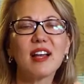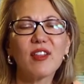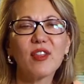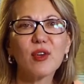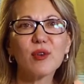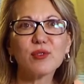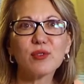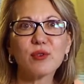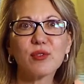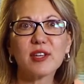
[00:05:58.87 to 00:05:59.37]

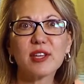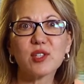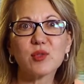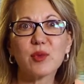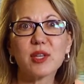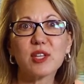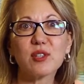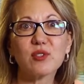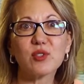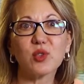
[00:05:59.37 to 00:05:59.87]
Those are things
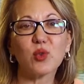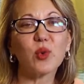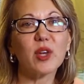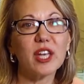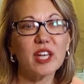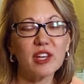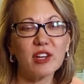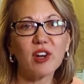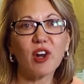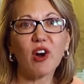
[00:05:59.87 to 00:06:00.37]
we can do
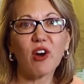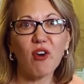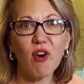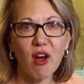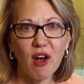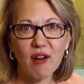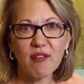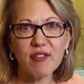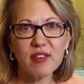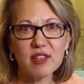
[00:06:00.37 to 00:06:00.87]
in our
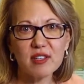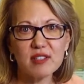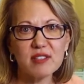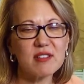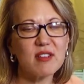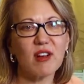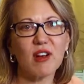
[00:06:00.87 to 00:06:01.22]
office.